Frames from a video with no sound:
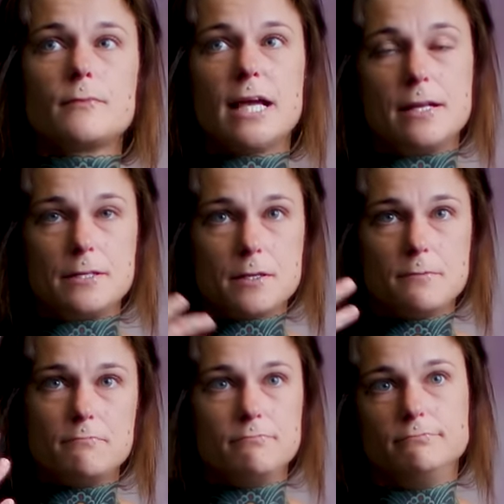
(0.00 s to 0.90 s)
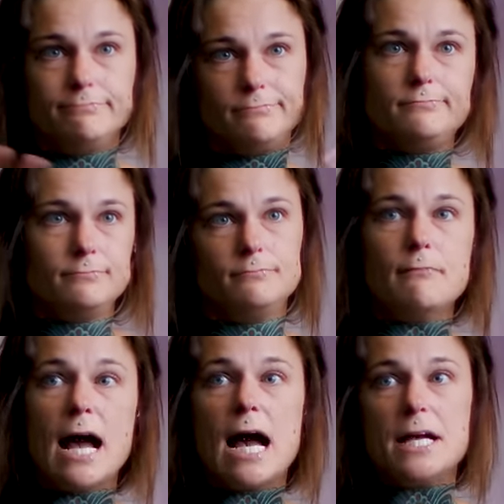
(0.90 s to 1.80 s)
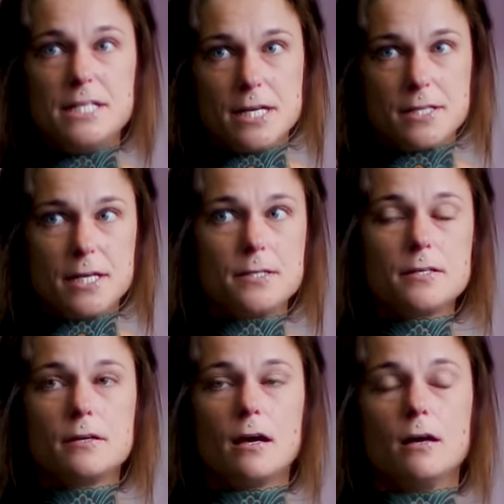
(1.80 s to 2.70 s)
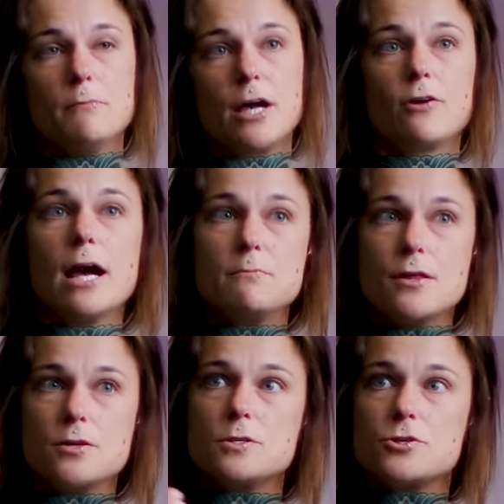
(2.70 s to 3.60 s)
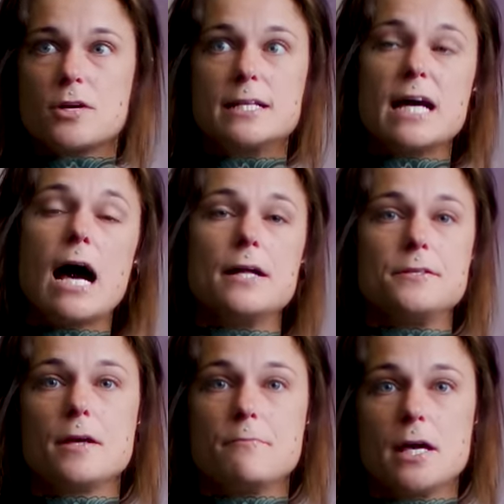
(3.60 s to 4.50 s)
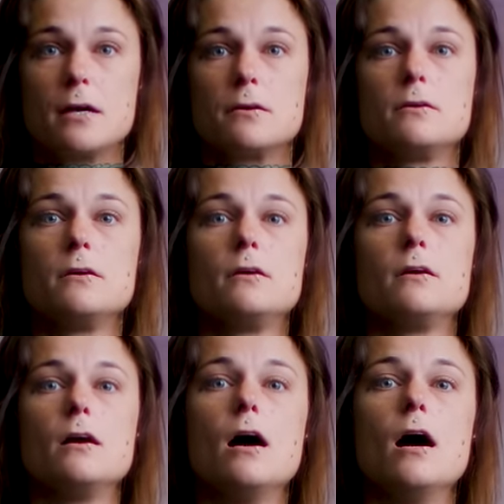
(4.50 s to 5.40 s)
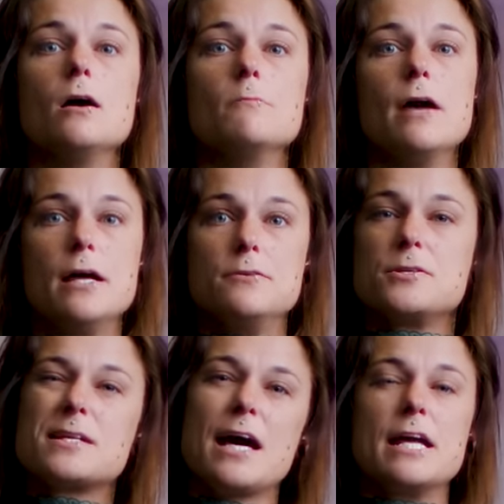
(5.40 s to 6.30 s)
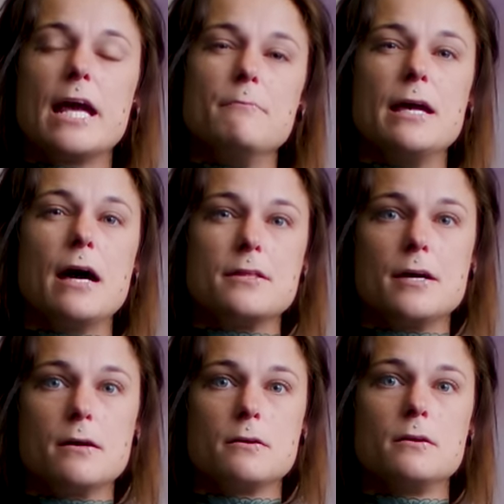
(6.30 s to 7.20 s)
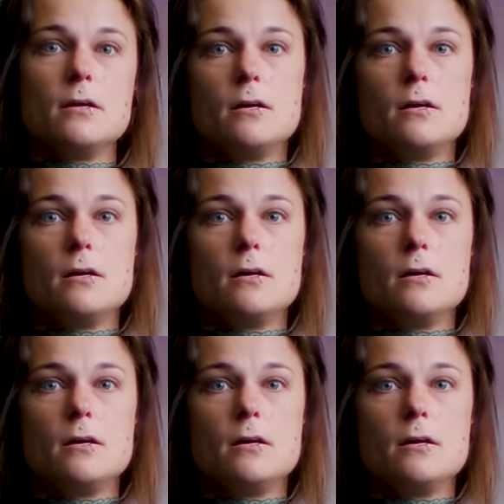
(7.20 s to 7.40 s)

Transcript: it is my idea that my grandmother was trying to hide something and just kind of get me out of there.